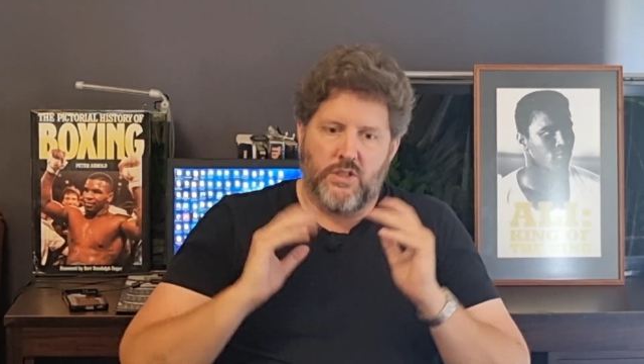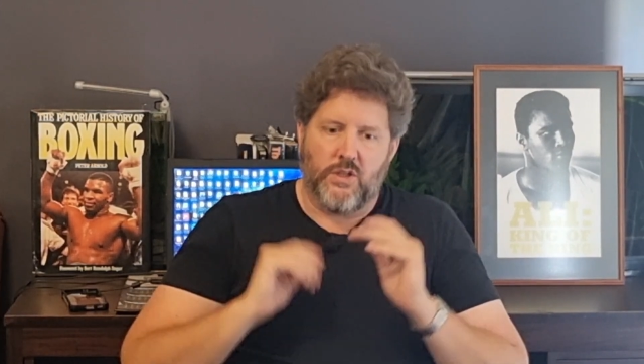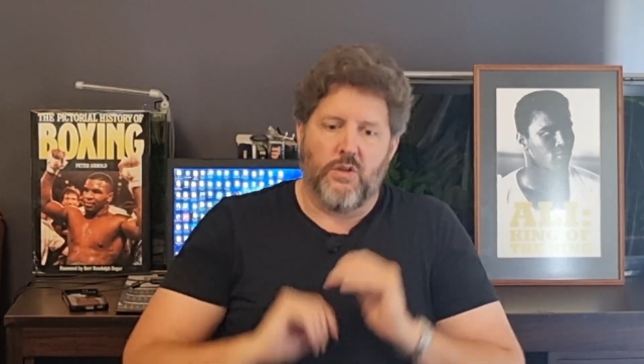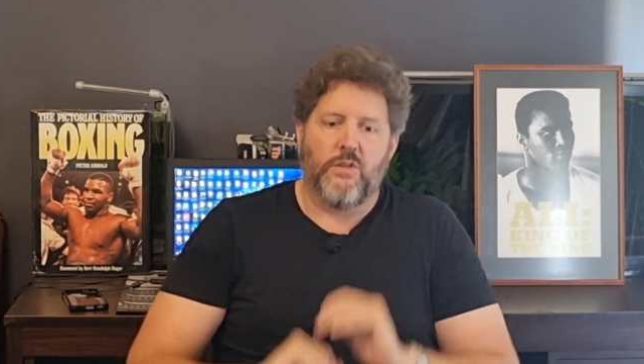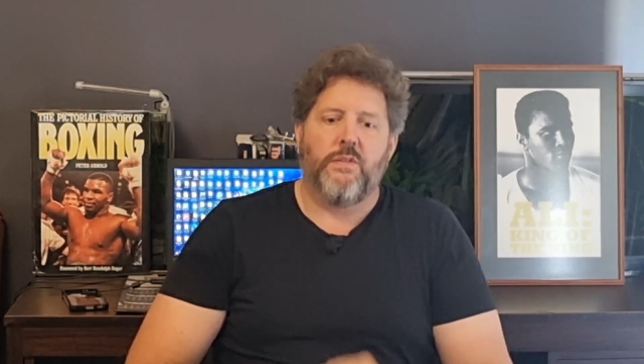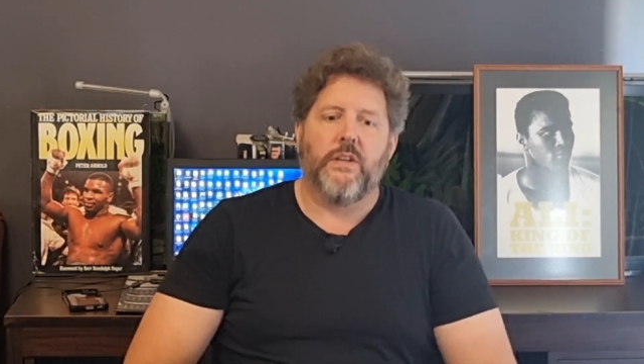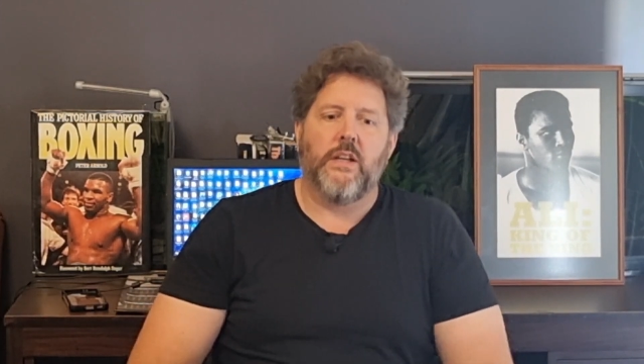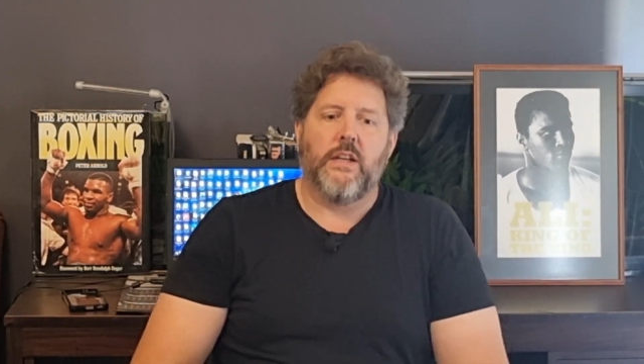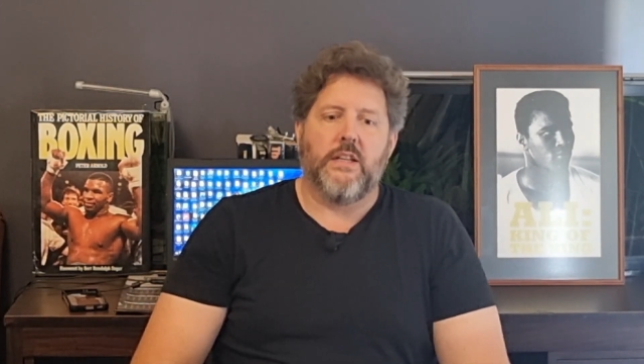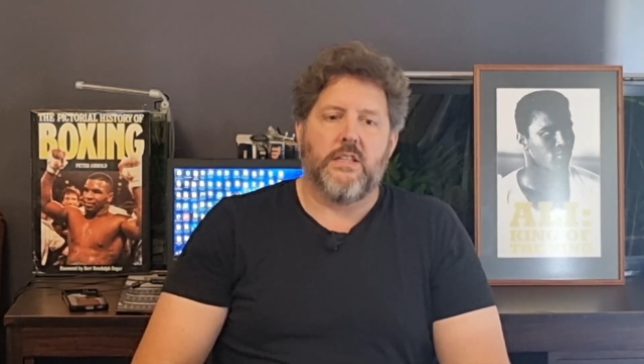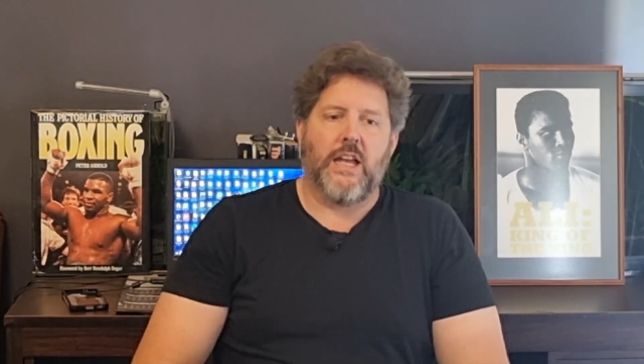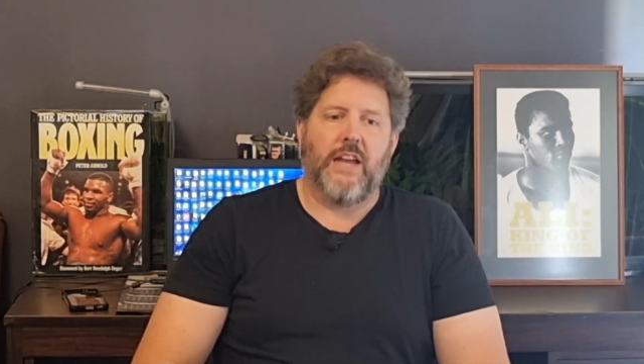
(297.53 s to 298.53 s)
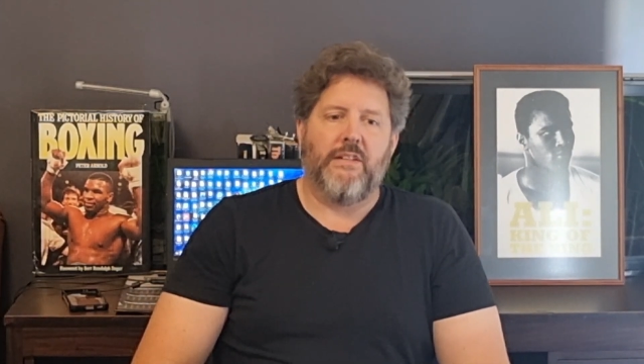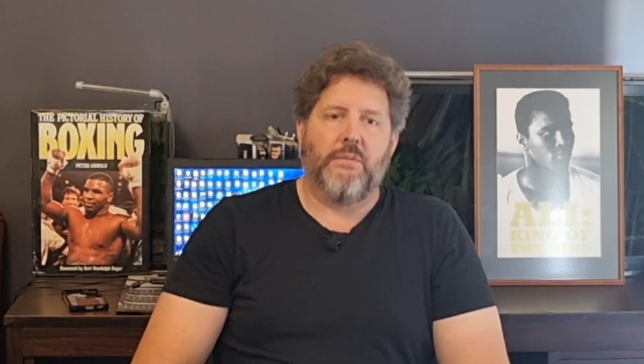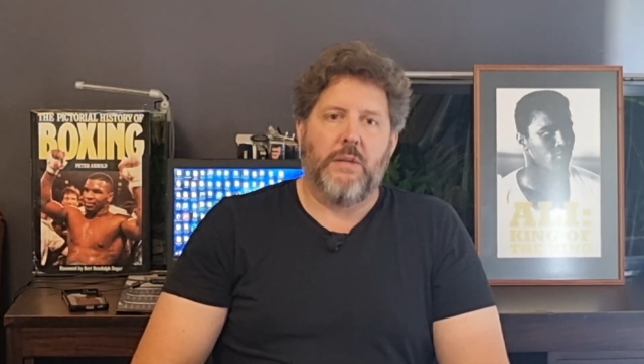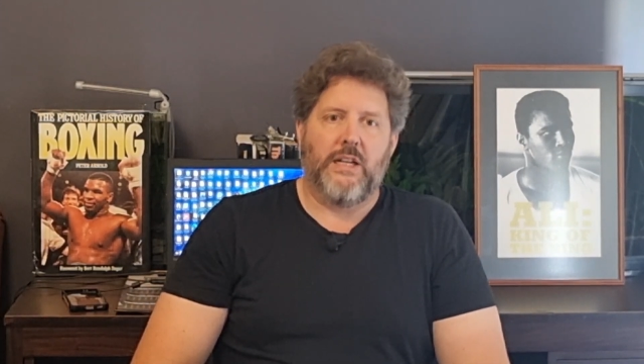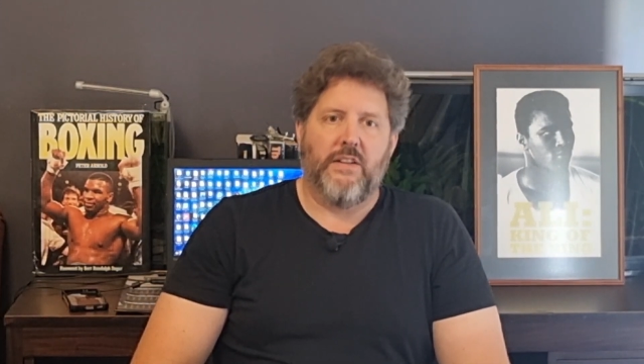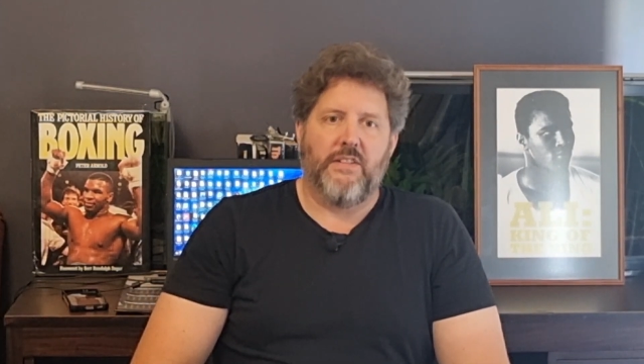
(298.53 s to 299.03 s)
is a good thing against
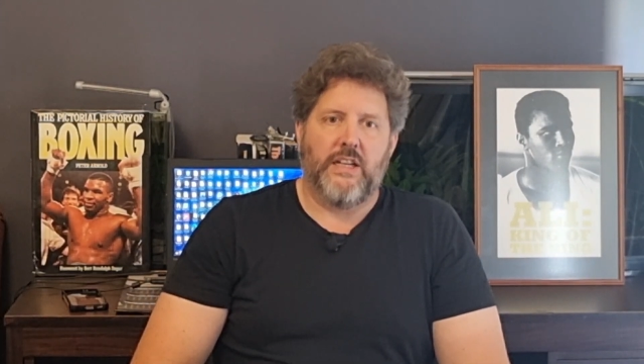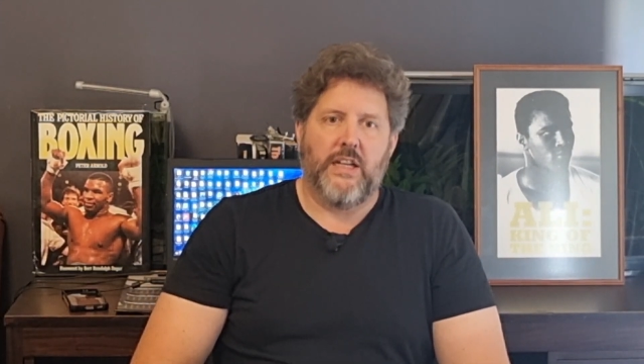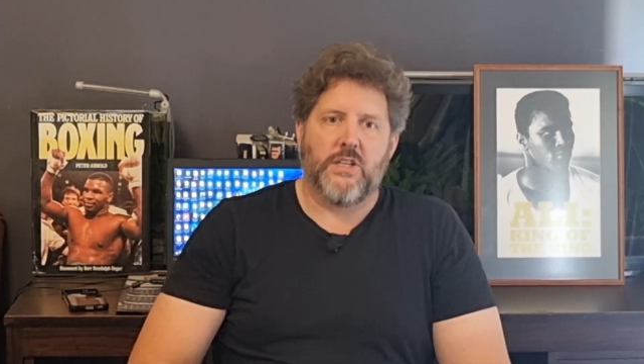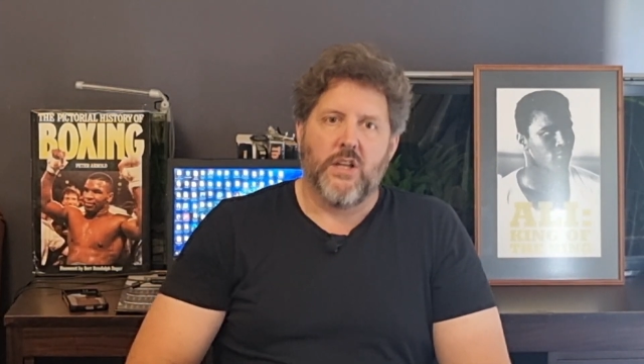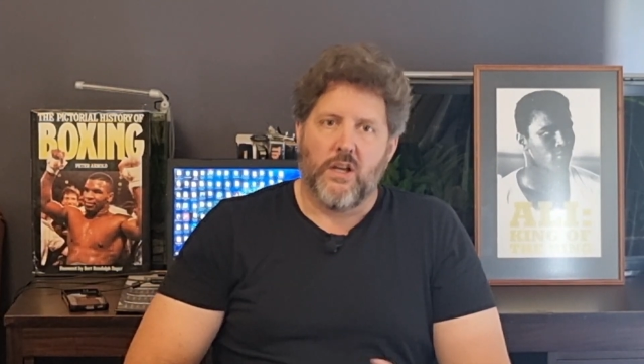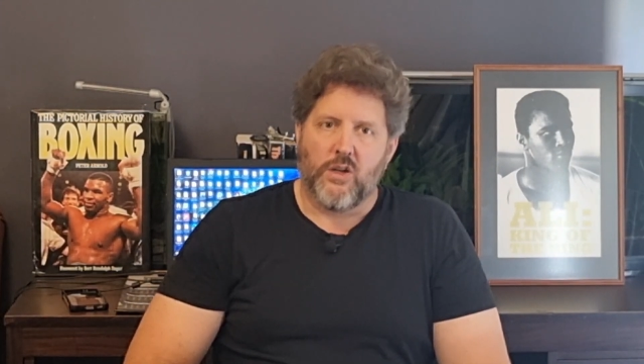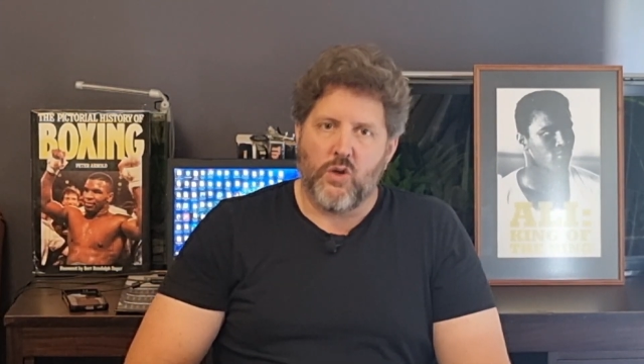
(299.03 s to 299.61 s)
David Benavidez.